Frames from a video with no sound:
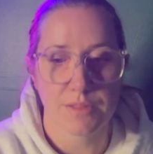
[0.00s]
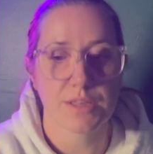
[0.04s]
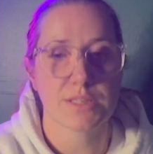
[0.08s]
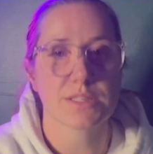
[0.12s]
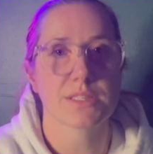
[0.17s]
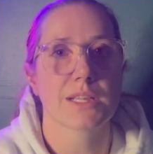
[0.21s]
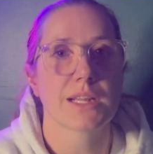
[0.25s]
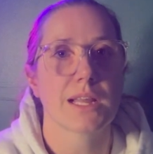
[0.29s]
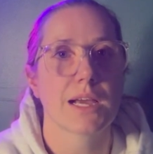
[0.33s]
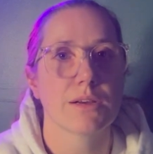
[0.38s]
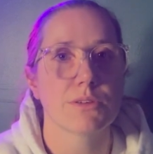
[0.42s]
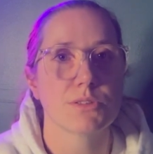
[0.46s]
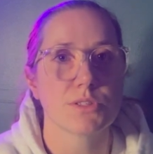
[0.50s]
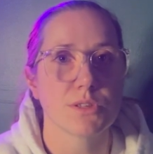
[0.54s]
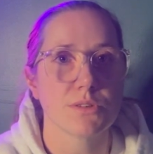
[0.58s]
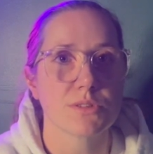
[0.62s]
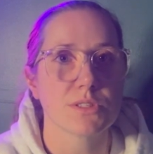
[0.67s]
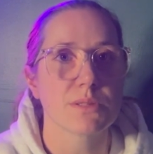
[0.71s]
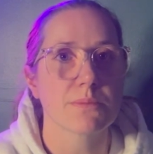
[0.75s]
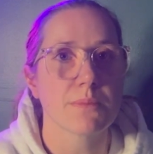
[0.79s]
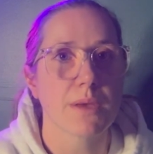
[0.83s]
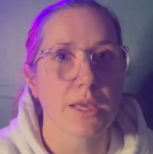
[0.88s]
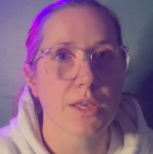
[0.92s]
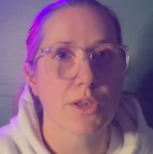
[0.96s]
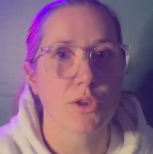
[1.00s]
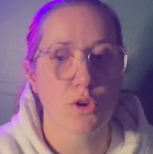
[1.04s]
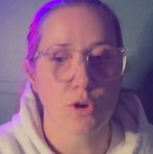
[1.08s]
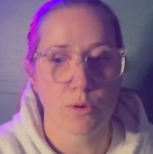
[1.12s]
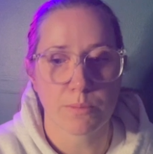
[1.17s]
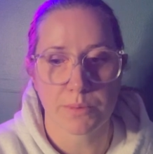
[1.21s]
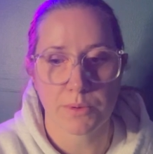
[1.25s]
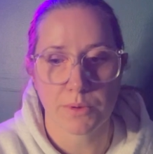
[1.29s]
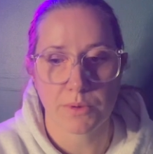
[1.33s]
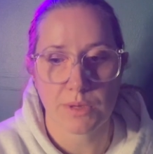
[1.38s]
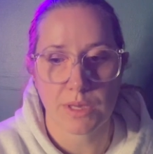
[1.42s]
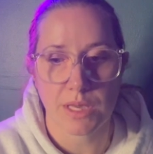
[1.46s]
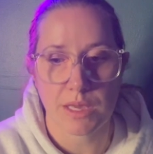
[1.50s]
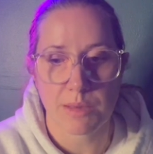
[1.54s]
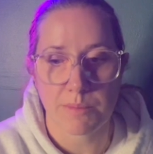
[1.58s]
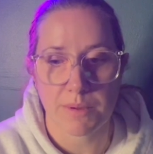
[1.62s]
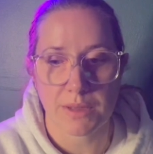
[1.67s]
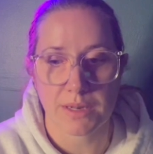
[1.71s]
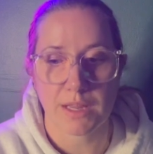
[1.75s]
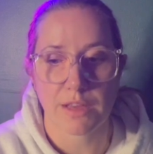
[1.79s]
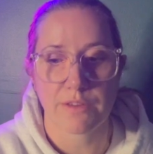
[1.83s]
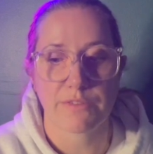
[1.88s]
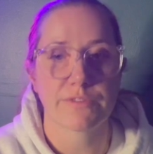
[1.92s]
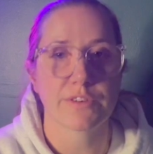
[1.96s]
This allows you to make your
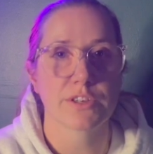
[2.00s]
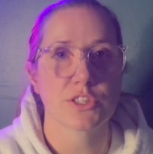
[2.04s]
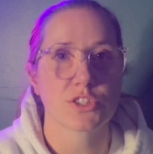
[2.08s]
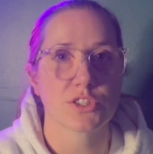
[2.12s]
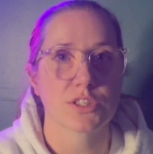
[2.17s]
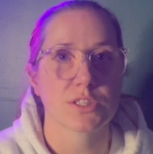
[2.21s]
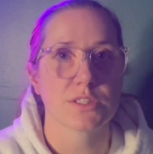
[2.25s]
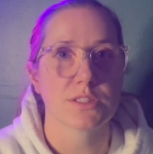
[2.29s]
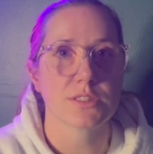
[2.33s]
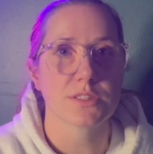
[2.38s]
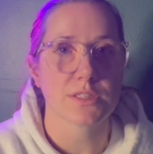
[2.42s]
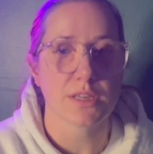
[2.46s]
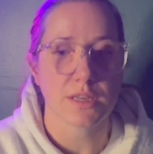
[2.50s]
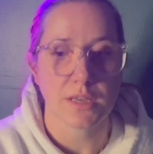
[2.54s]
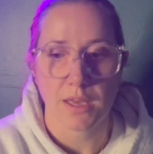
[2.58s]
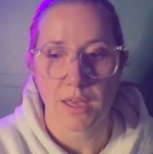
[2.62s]
bookkeeping efficient,